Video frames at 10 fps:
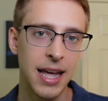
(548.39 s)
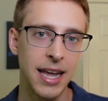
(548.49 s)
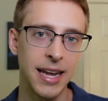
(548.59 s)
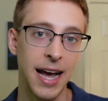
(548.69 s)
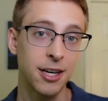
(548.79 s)

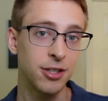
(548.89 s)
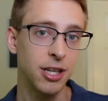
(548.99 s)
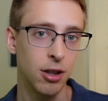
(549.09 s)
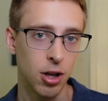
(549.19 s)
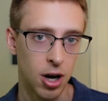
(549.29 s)
he actually
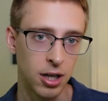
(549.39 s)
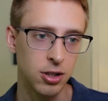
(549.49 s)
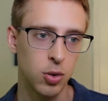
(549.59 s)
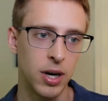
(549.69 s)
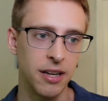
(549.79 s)
lost
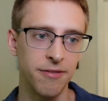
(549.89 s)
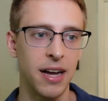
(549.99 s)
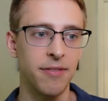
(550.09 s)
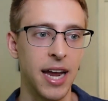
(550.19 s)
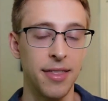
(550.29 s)

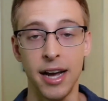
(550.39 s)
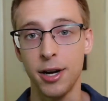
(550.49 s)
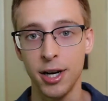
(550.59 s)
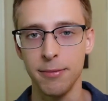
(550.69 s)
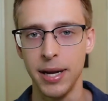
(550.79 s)
25K that
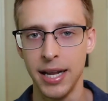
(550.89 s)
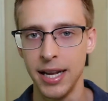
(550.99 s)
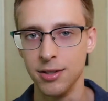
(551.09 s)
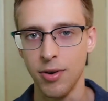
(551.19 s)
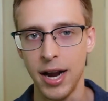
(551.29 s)
could have been
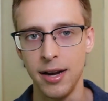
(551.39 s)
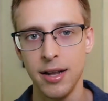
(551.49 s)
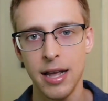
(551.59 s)
his, right?